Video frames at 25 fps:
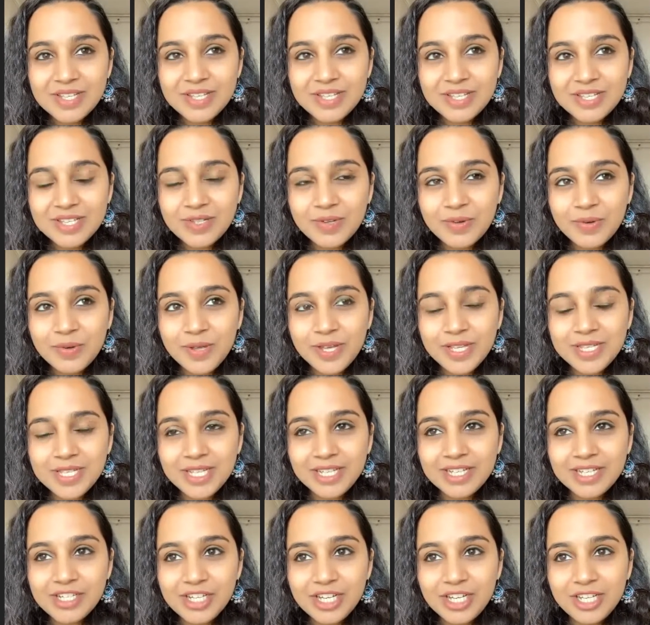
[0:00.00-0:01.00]
So
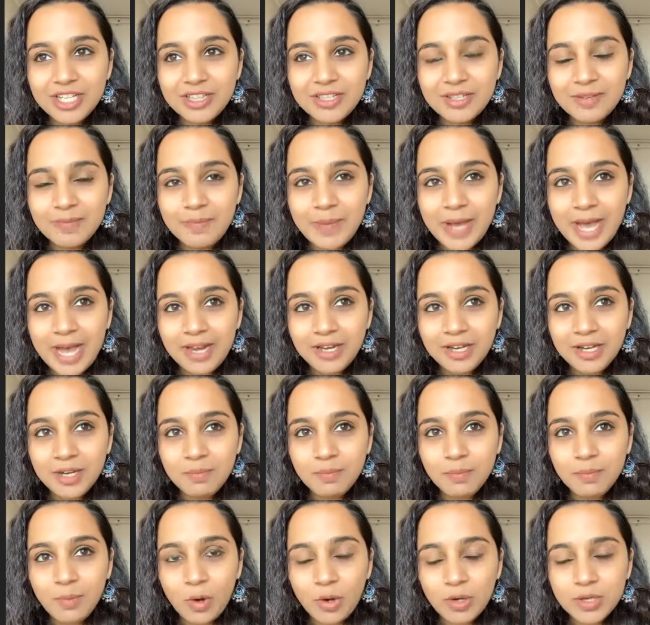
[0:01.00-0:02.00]
essentially, the ballot
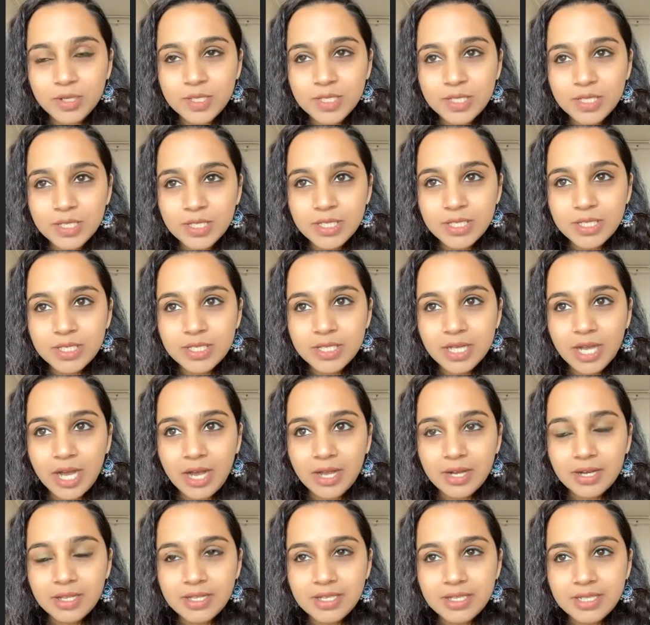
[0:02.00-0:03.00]
boxes
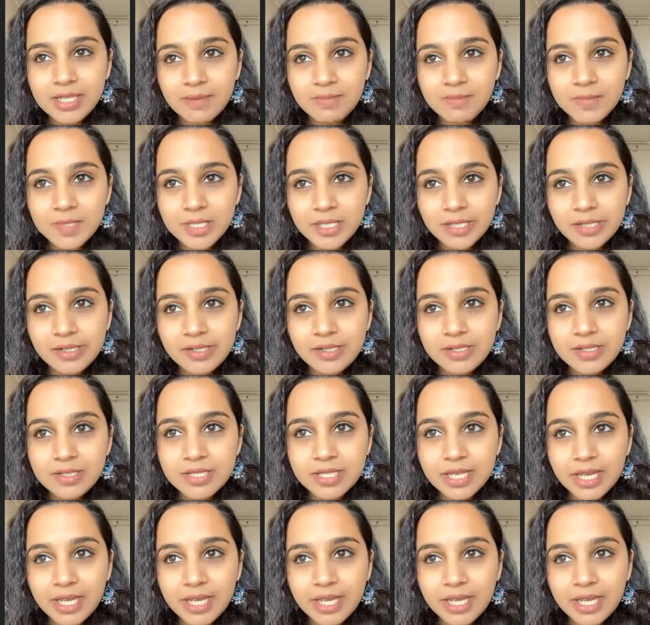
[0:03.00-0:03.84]
are in themselves